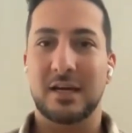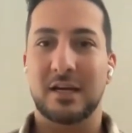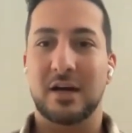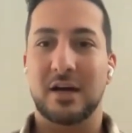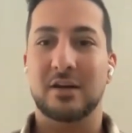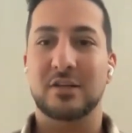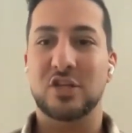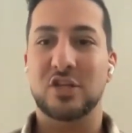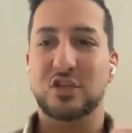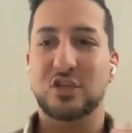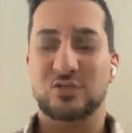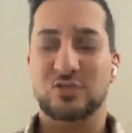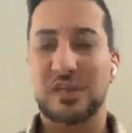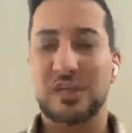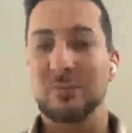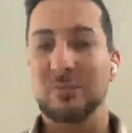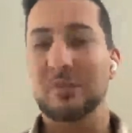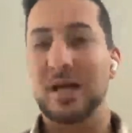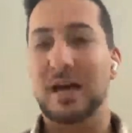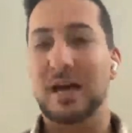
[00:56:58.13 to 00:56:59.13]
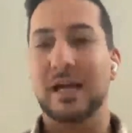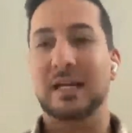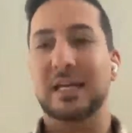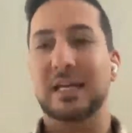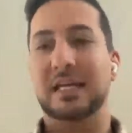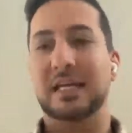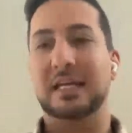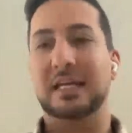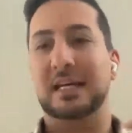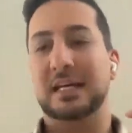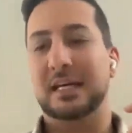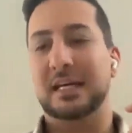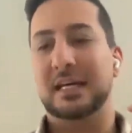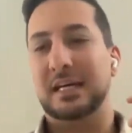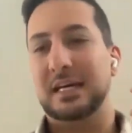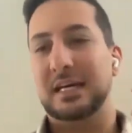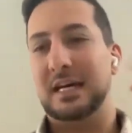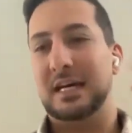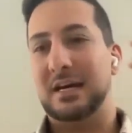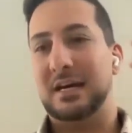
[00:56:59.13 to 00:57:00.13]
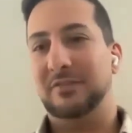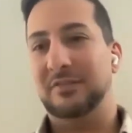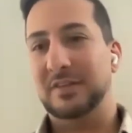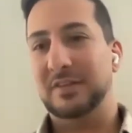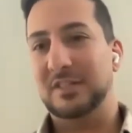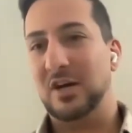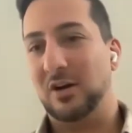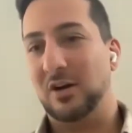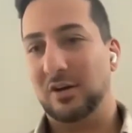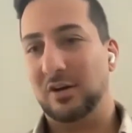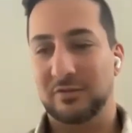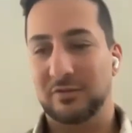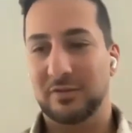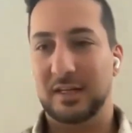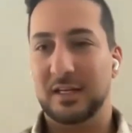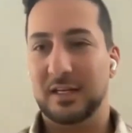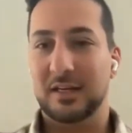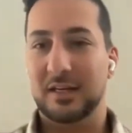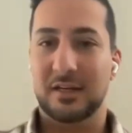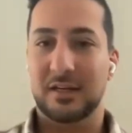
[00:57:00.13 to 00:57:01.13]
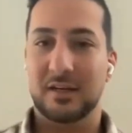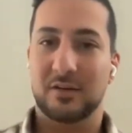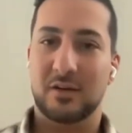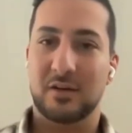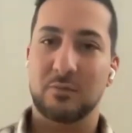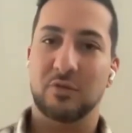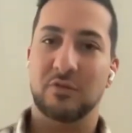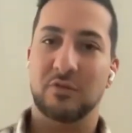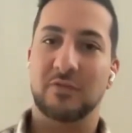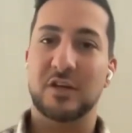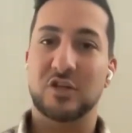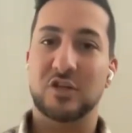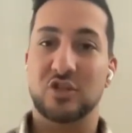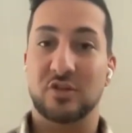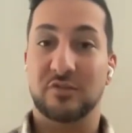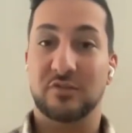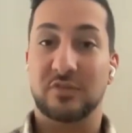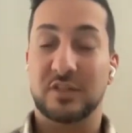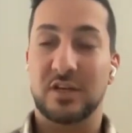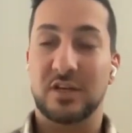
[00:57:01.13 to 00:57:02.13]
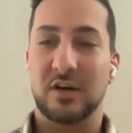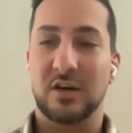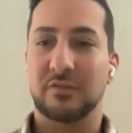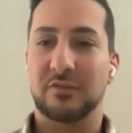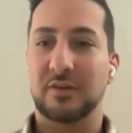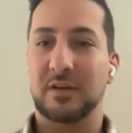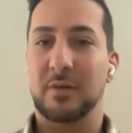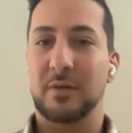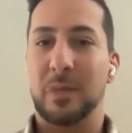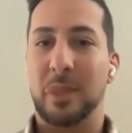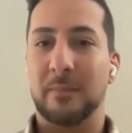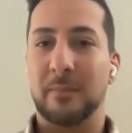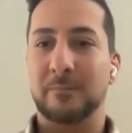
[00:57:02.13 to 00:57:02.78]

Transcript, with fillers: Kind of streamlining photography, right? Professional photography.